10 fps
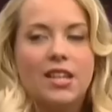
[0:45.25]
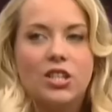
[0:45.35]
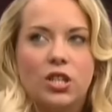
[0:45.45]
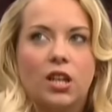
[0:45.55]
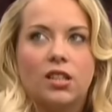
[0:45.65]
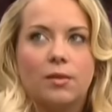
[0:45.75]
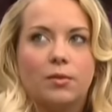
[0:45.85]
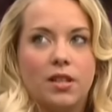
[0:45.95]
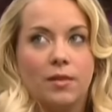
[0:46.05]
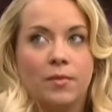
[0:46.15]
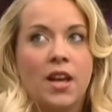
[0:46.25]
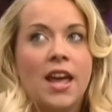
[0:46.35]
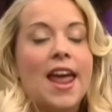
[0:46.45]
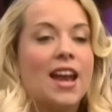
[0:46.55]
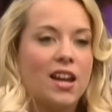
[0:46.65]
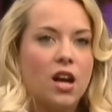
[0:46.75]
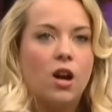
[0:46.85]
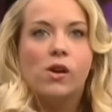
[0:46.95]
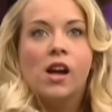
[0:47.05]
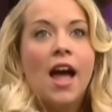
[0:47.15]
that she hooked up with him. And I
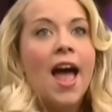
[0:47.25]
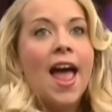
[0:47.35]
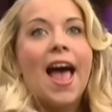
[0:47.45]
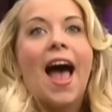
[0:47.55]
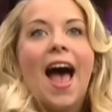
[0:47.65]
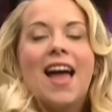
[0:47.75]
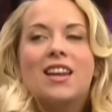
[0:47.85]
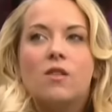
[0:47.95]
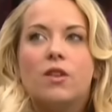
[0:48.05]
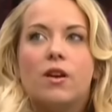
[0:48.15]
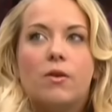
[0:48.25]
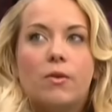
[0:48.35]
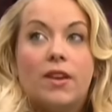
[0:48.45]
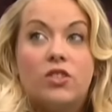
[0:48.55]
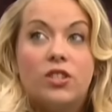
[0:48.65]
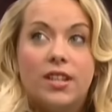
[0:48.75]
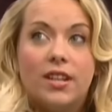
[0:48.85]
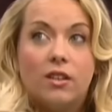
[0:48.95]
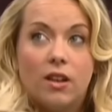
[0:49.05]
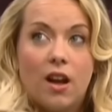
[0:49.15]
know, I don't know if she
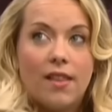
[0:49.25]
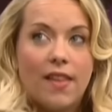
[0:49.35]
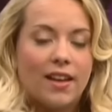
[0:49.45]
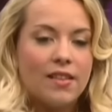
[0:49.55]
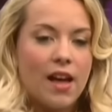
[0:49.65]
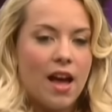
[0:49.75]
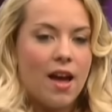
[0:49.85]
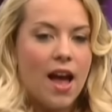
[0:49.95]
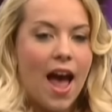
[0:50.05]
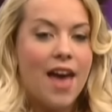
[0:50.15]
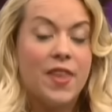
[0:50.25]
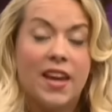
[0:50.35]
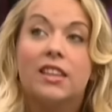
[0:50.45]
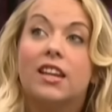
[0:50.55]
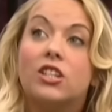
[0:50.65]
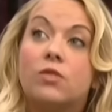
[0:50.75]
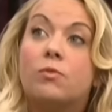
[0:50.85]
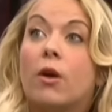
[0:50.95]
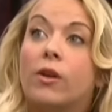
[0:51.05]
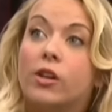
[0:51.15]
did or not. Like, uh, I think that
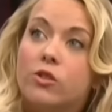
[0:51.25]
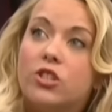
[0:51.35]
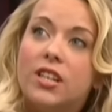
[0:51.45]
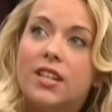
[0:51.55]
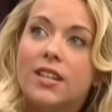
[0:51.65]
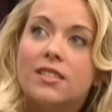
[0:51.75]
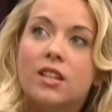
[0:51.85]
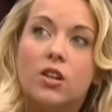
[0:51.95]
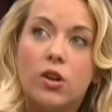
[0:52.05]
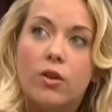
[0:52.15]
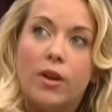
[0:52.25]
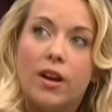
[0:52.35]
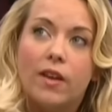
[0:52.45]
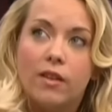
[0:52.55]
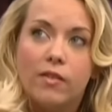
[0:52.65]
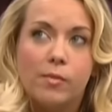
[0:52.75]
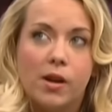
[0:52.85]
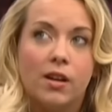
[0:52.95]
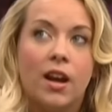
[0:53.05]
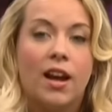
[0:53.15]
knowing who she is or knowing what I've heard from
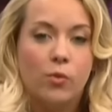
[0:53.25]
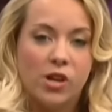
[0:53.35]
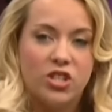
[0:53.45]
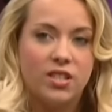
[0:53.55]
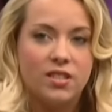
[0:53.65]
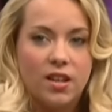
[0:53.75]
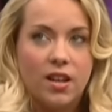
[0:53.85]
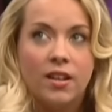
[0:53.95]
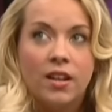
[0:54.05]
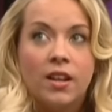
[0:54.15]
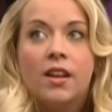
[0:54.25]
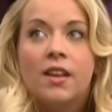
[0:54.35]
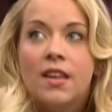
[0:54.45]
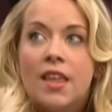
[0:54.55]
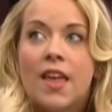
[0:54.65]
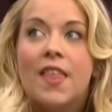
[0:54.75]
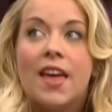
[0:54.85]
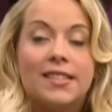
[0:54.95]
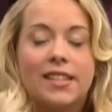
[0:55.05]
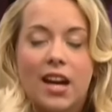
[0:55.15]
her and what she's done,
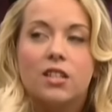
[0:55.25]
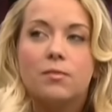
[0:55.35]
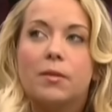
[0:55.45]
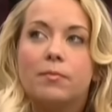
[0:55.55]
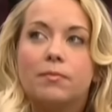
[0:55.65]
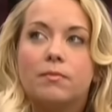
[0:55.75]
it scares me.